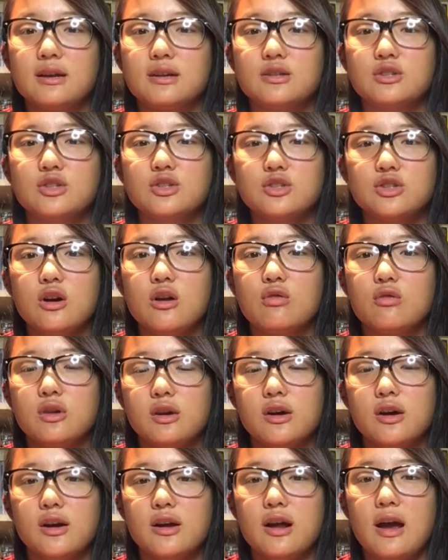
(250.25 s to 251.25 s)
It is so
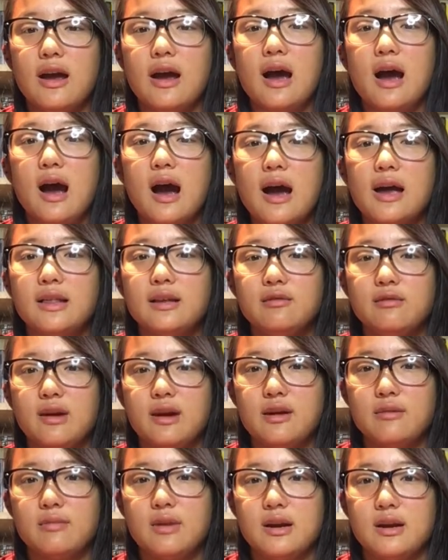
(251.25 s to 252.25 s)
good. I highly
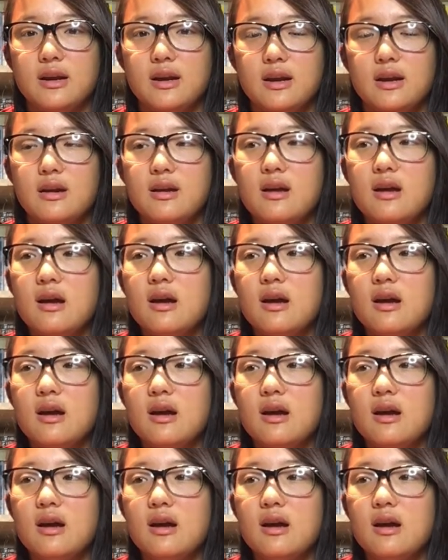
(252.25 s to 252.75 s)
recommend it.